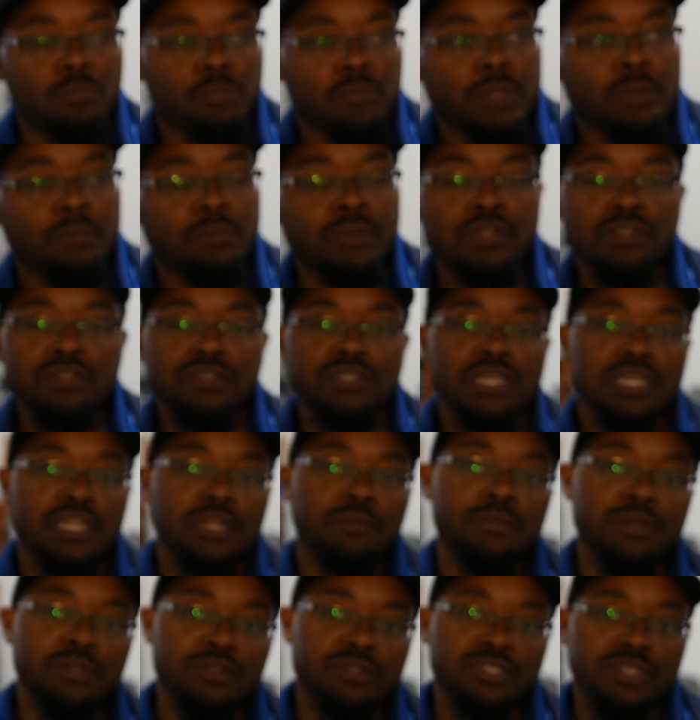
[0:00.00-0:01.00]
in a
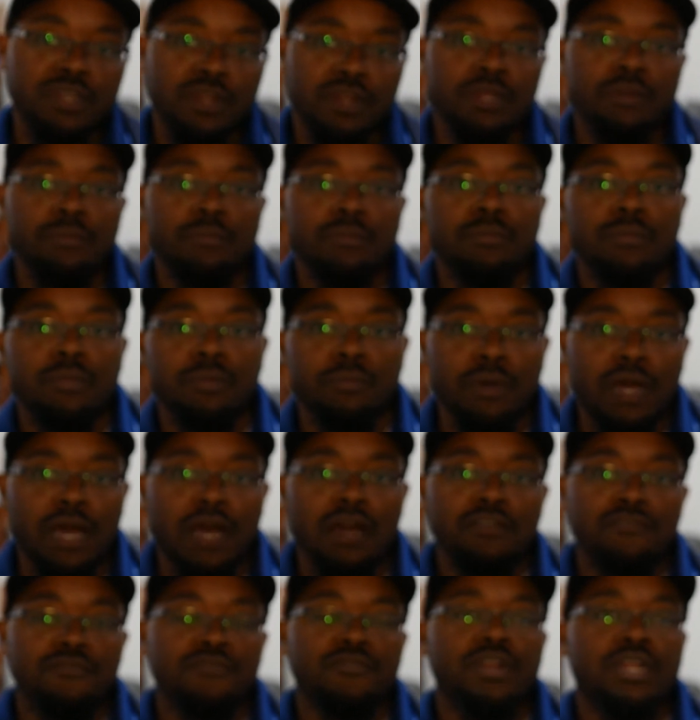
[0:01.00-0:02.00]
military
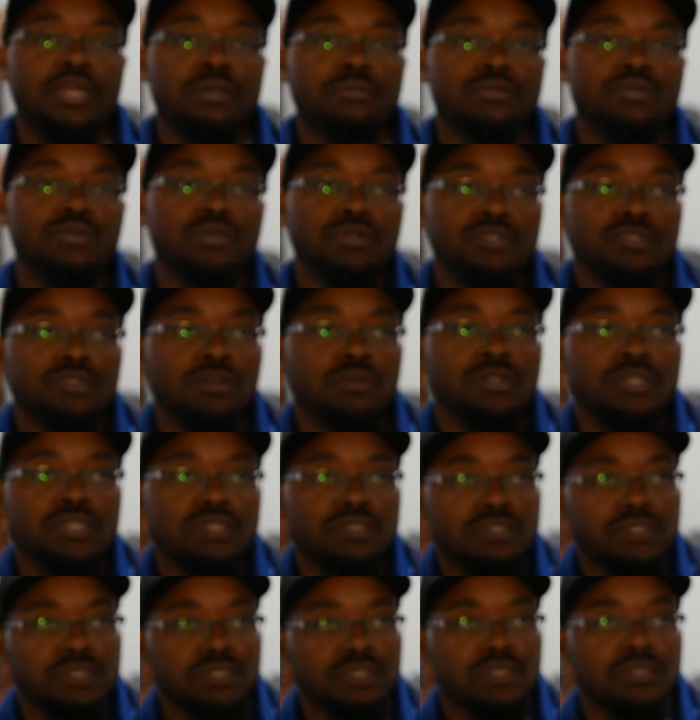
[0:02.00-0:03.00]
mind frame to a certain
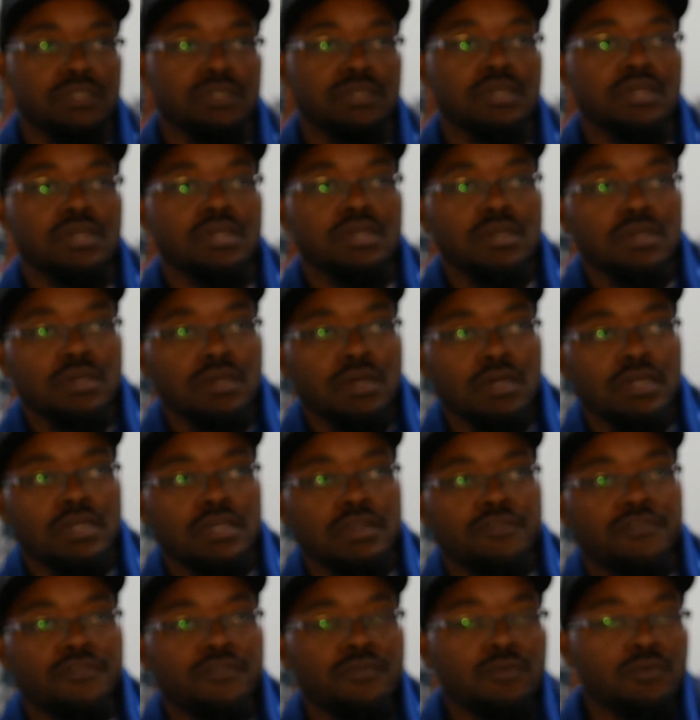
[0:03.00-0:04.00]
extent,
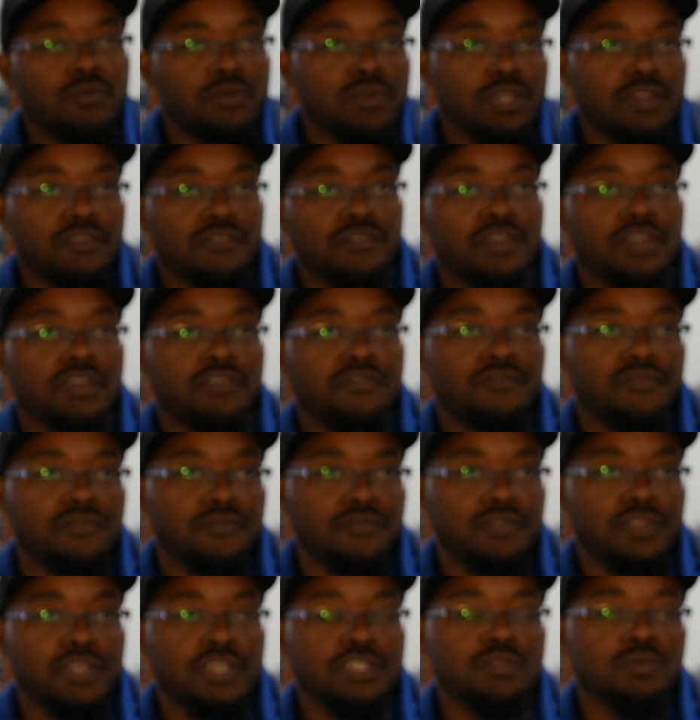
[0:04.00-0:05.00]
if
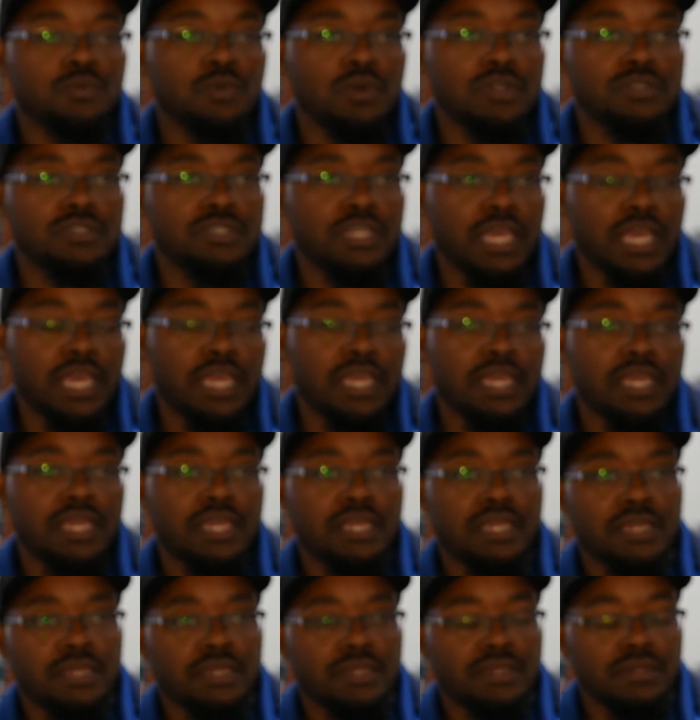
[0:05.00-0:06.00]
this was
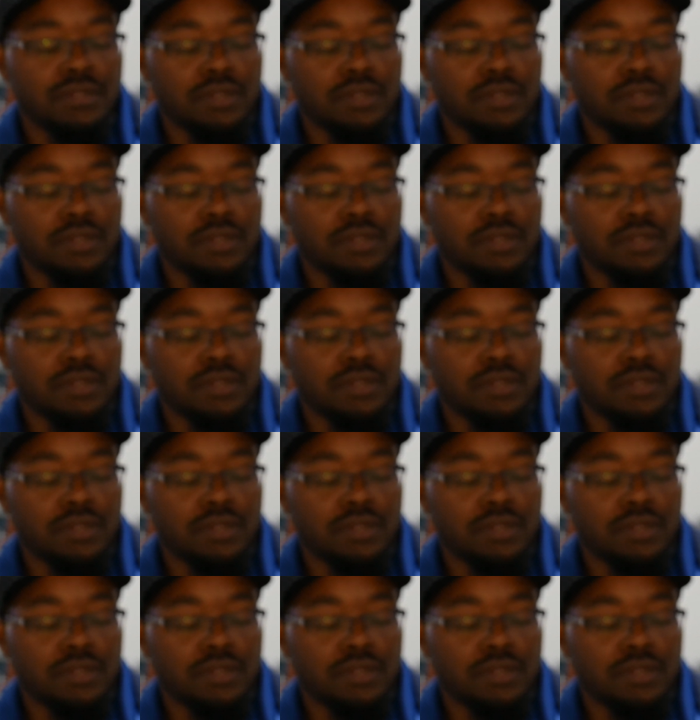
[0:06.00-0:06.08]
a